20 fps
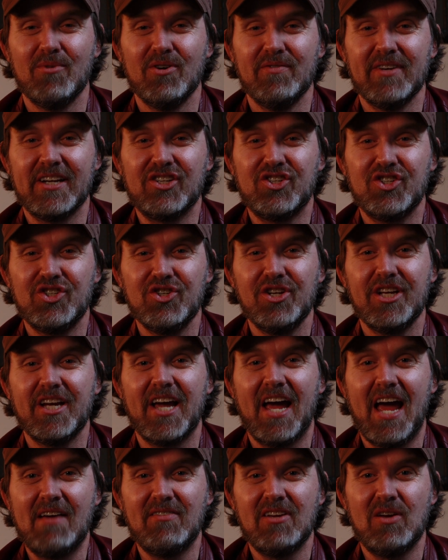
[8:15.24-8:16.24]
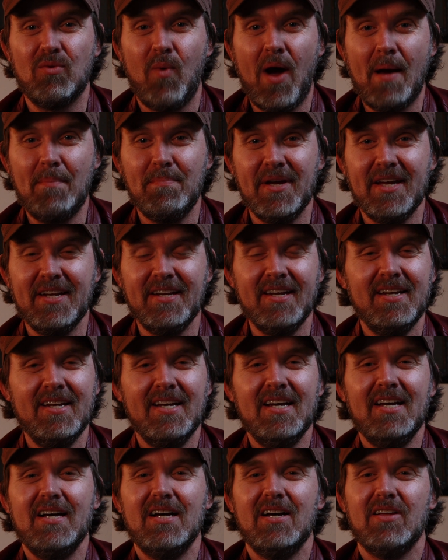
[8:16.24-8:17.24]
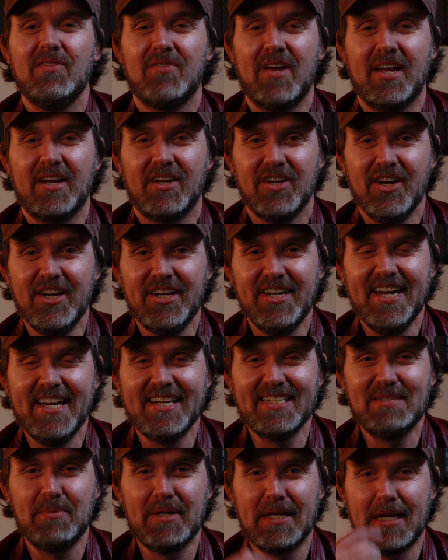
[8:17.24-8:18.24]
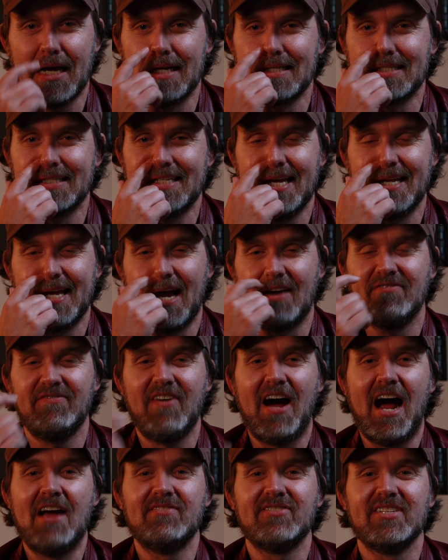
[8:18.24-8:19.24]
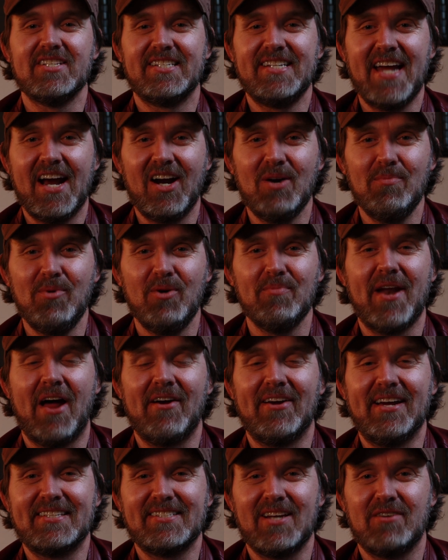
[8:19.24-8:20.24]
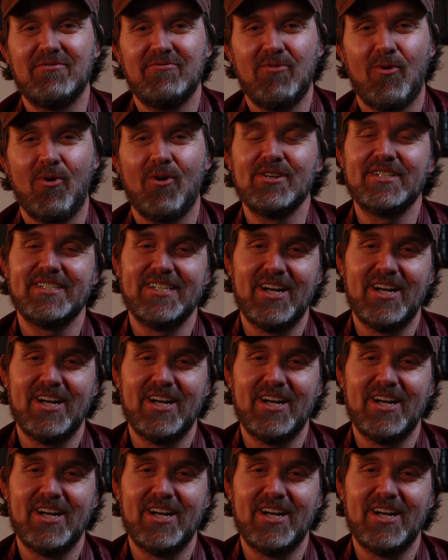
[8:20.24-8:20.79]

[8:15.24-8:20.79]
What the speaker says: moving and shooting a heavy weapon. Thank goodness, because hitting on 5s is terrible, but now he hits on 4s.